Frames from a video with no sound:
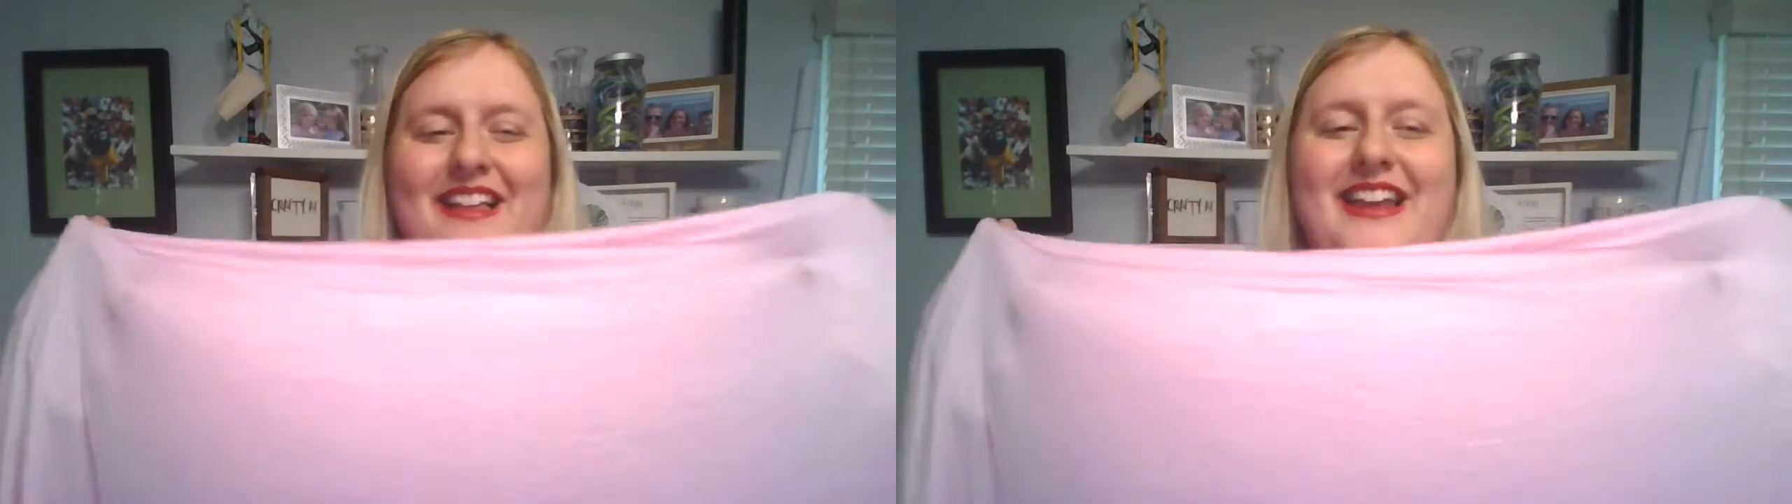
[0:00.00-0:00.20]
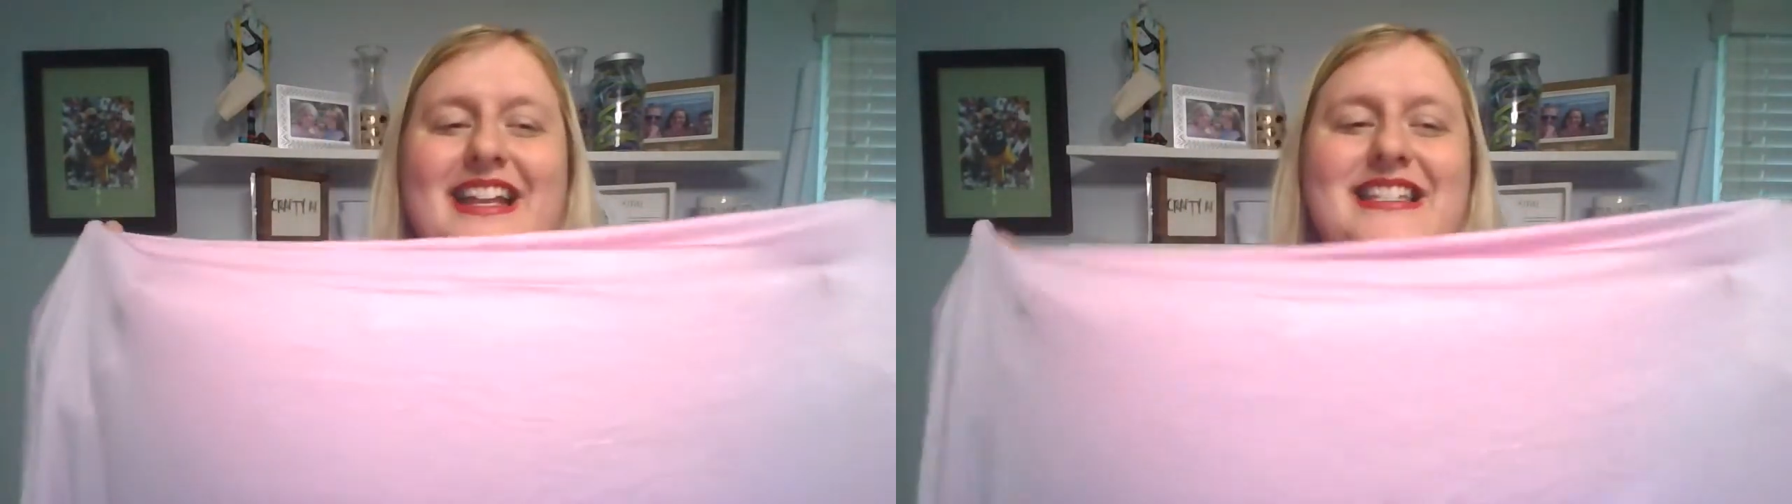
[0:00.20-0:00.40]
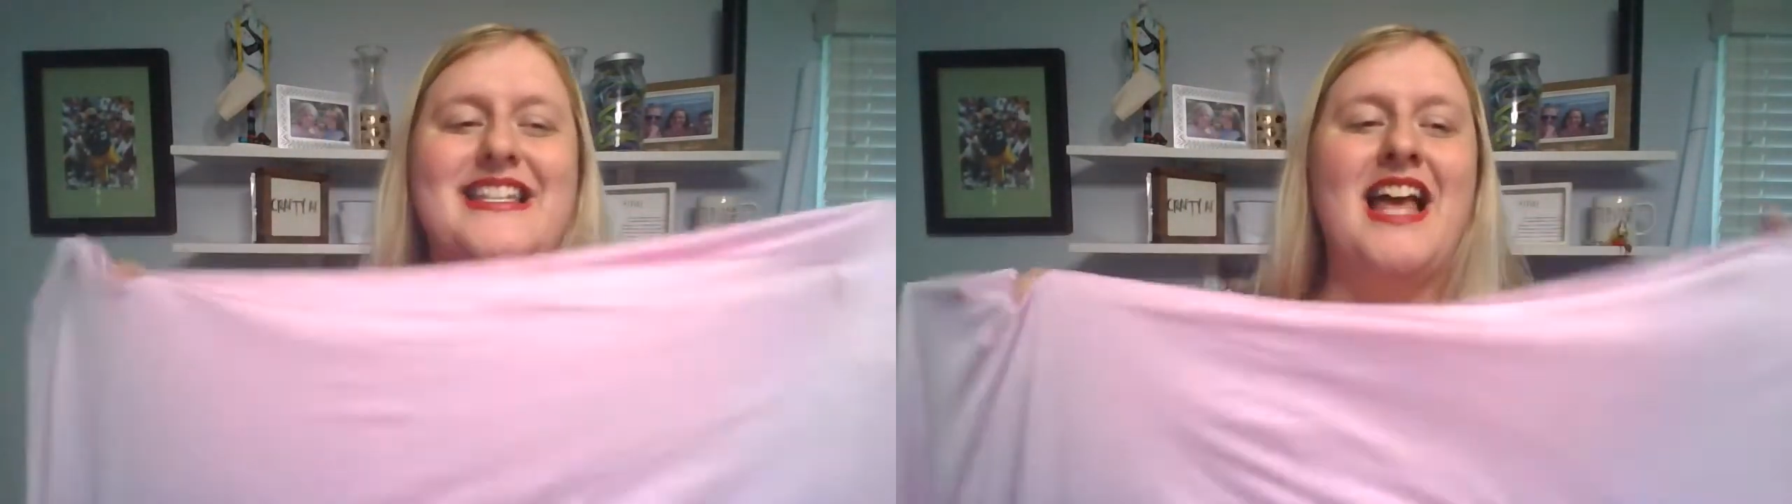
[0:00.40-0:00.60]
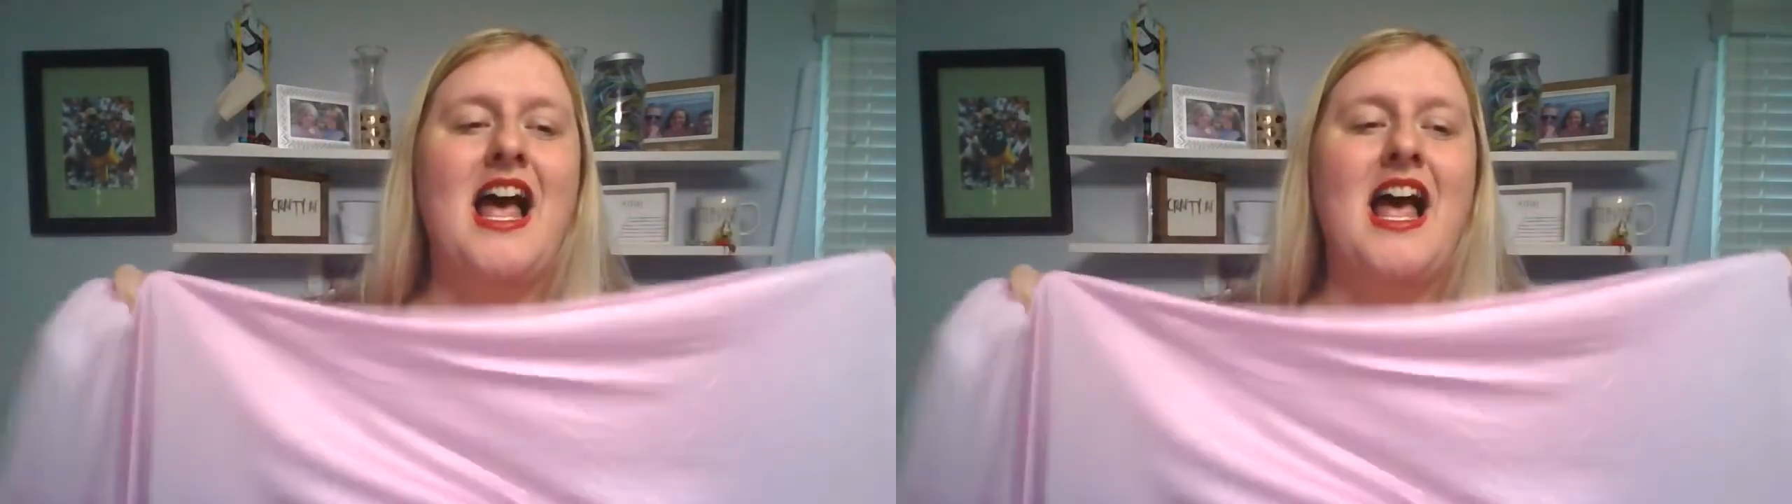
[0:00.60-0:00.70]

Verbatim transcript: And it's